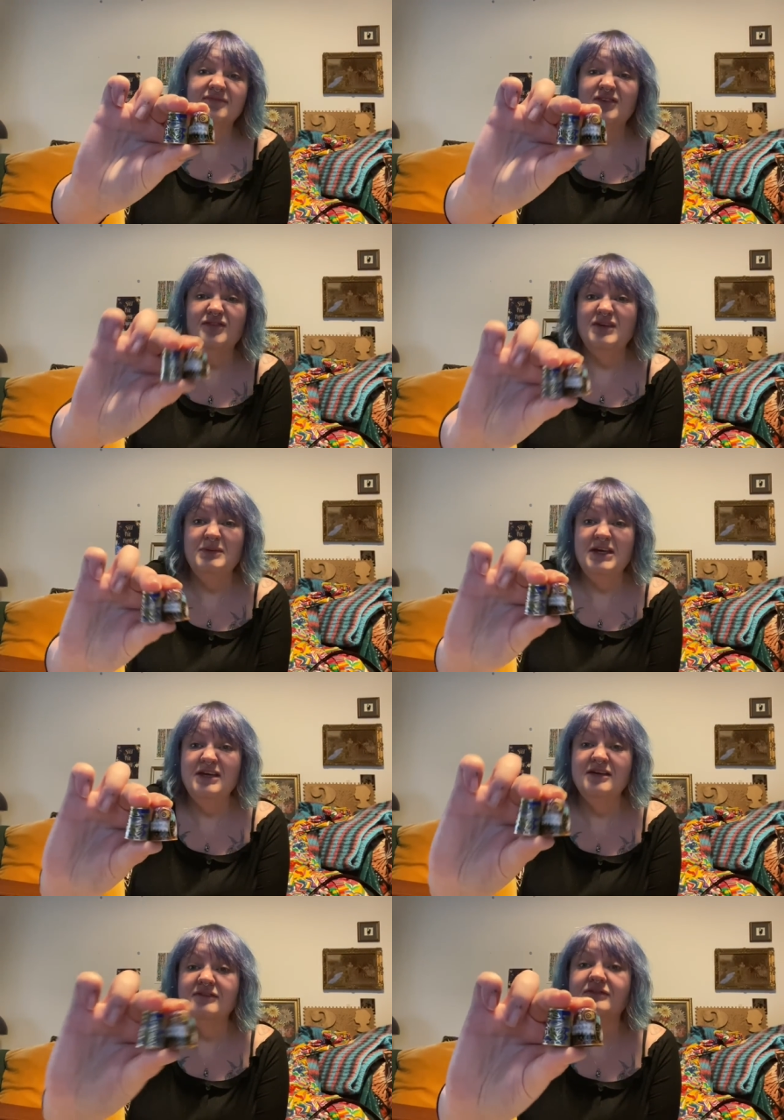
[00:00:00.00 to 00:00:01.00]

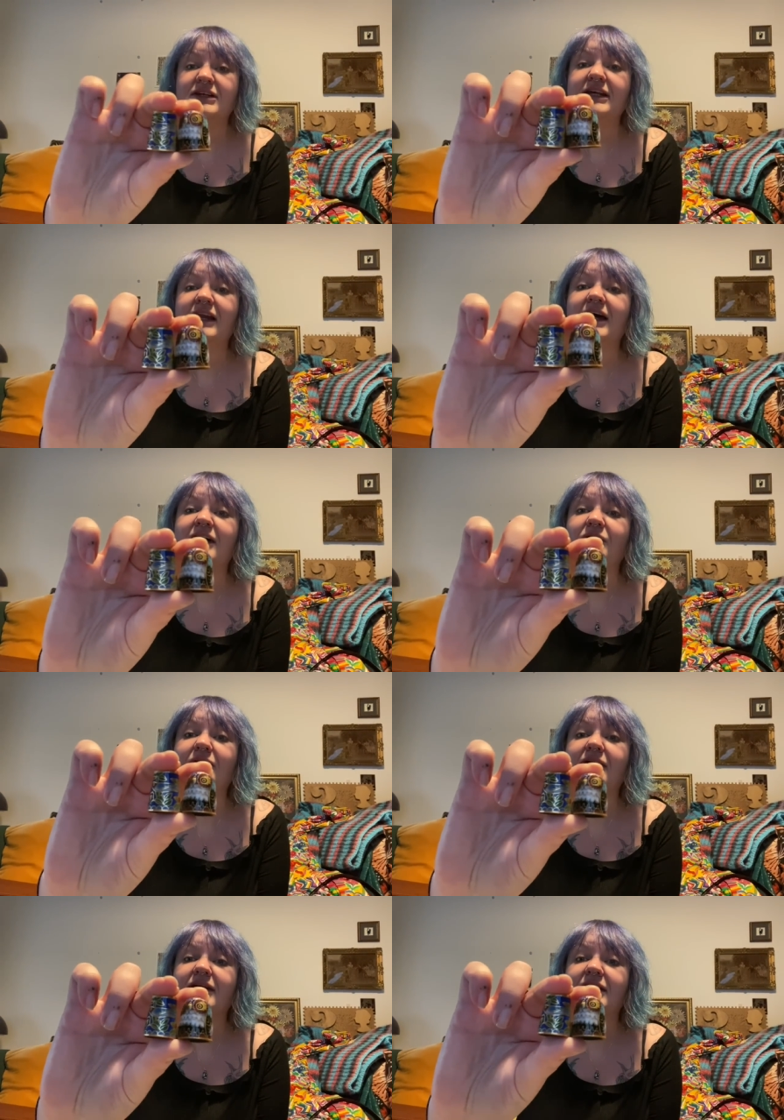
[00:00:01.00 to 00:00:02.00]
50p for a little
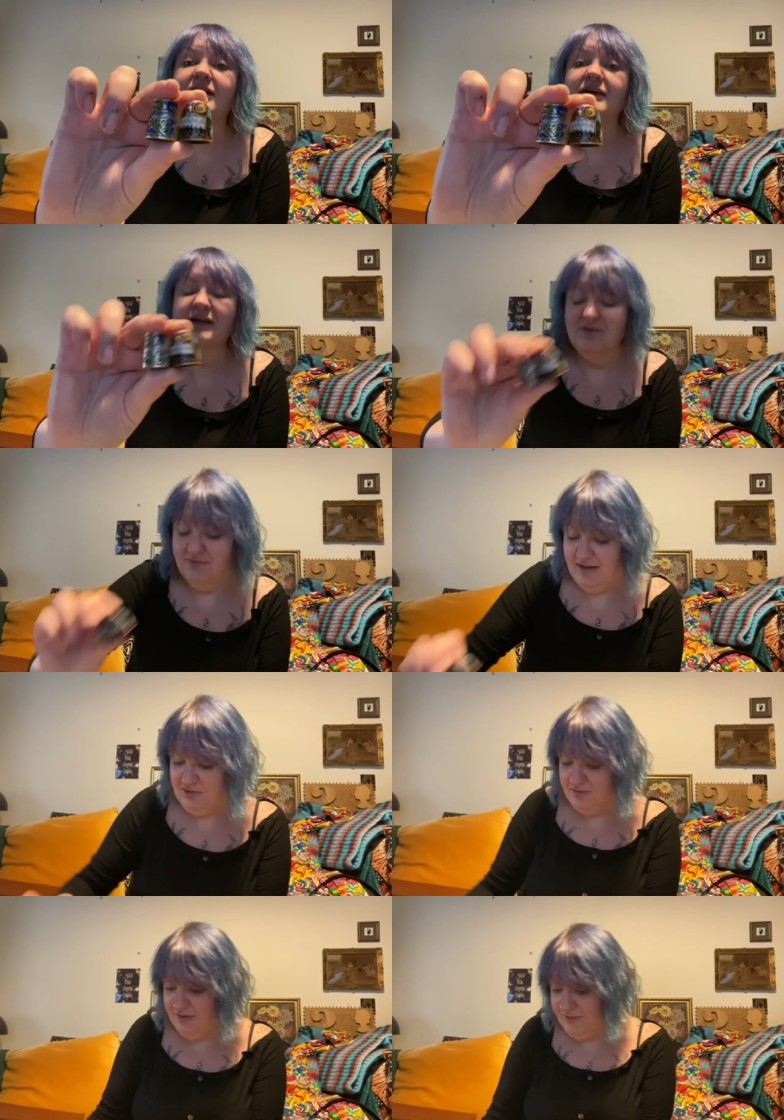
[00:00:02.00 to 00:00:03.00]
owl and then like a
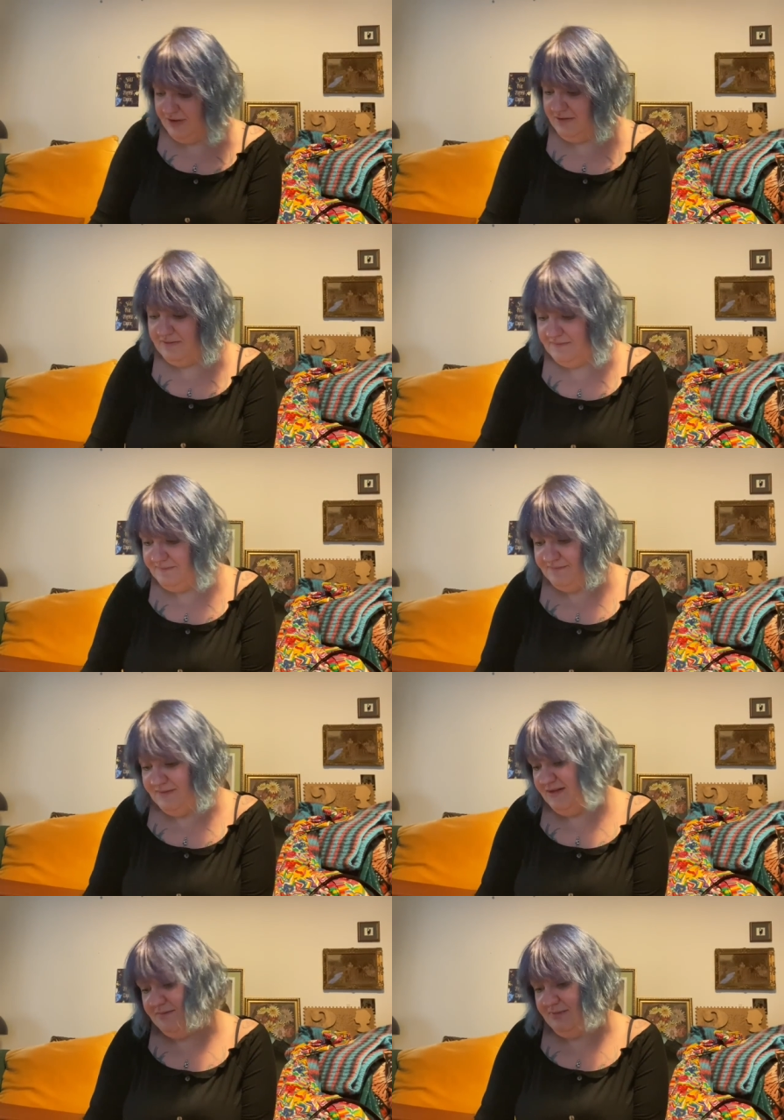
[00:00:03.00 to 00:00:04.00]
flowery one.
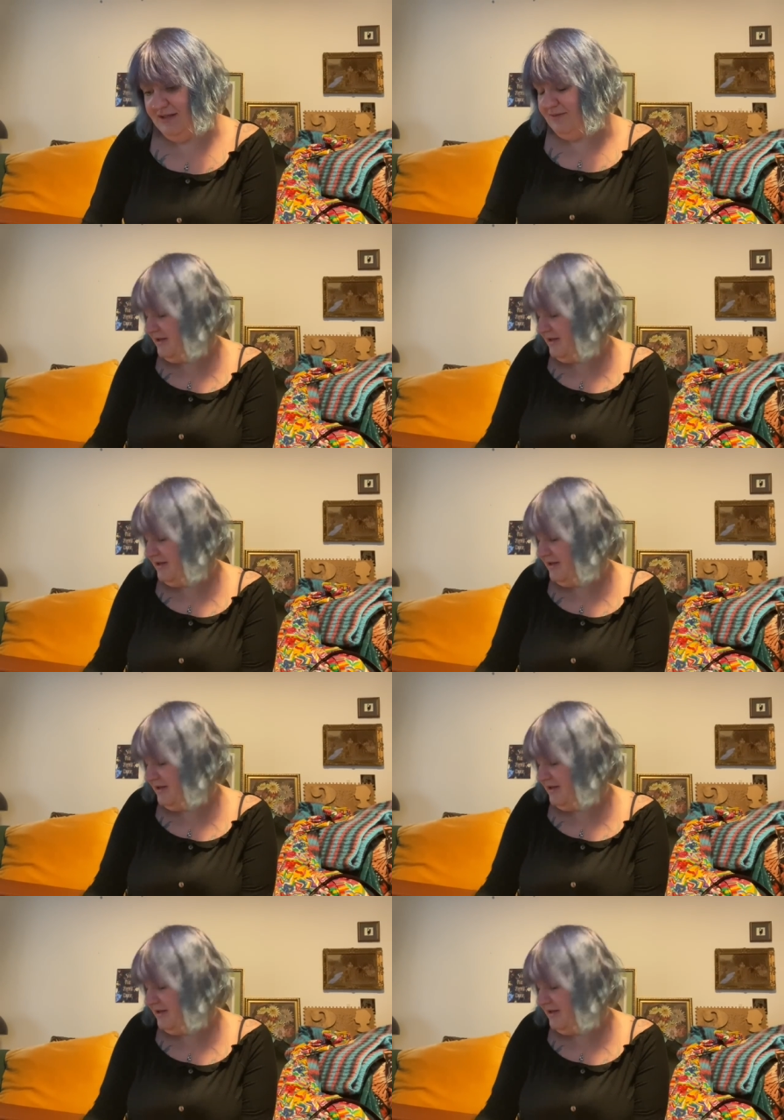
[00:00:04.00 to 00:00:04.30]
There we